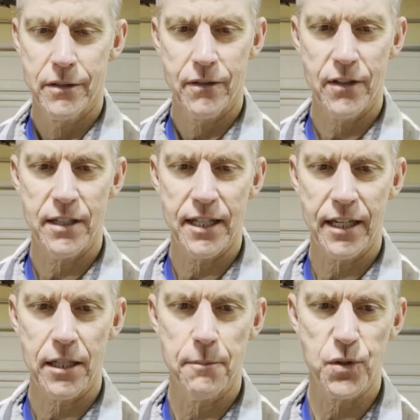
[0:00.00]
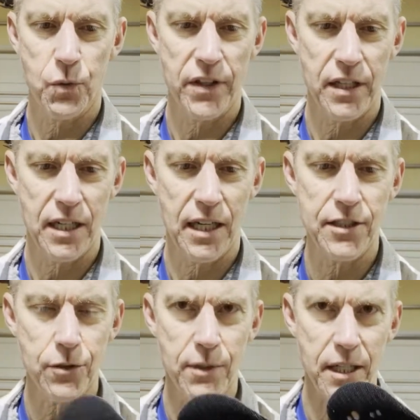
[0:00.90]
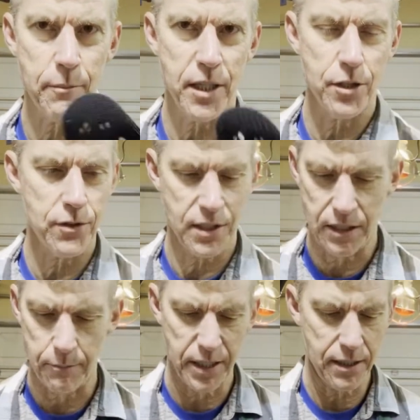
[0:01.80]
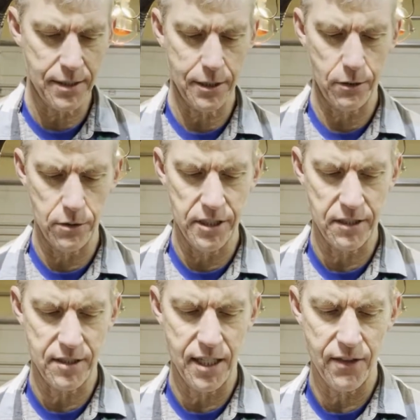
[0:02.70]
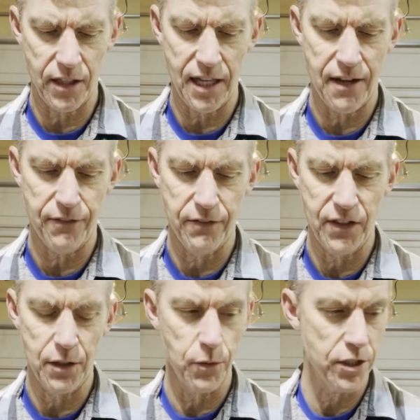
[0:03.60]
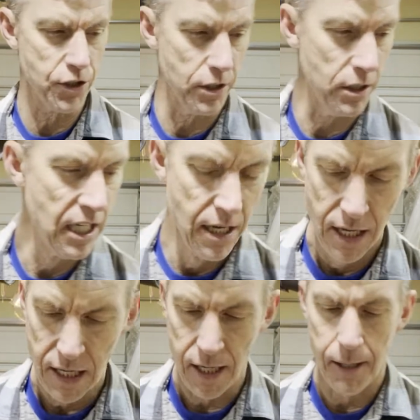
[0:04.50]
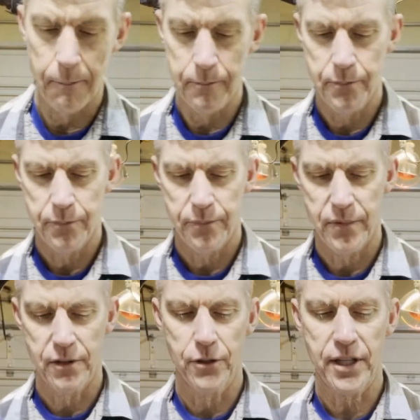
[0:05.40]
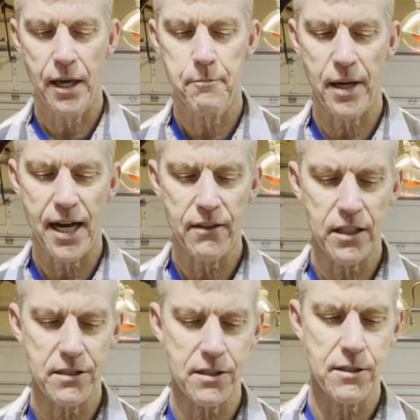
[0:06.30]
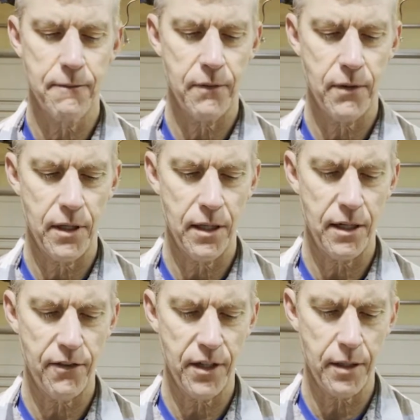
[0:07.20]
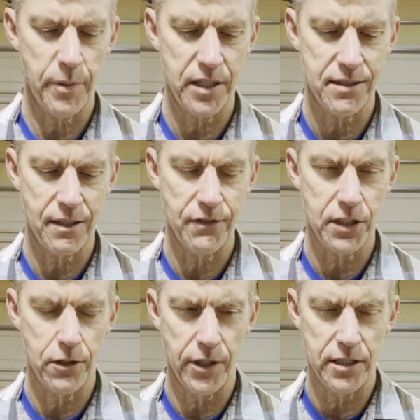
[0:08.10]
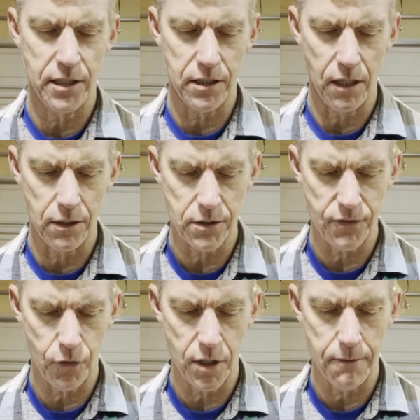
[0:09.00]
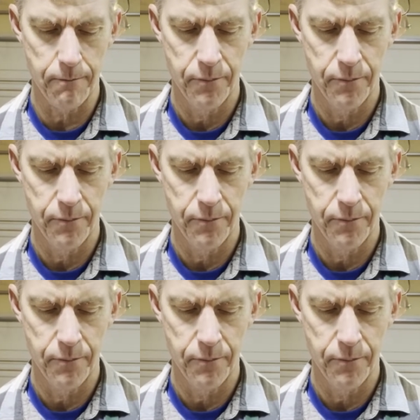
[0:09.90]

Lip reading: thing that it comes with it, and I do recommend using it because it'll extend the life of the original. You can buy these, and I think I paid $17 or $18 for it.